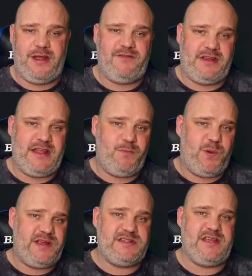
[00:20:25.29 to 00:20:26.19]
If you did,
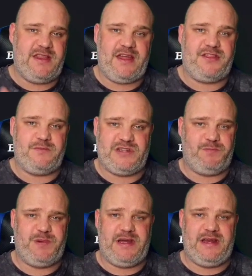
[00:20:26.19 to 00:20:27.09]
please hit that thumbs up
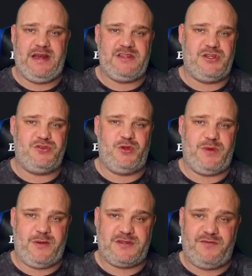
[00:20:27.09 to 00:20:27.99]
button. It lets YouTube
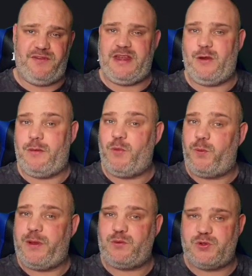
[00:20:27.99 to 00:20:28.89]
know it's a good video and more
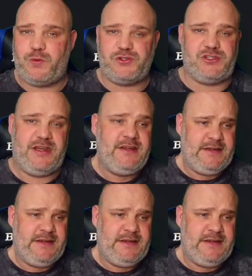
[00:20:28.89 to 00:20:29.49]
people should watch it.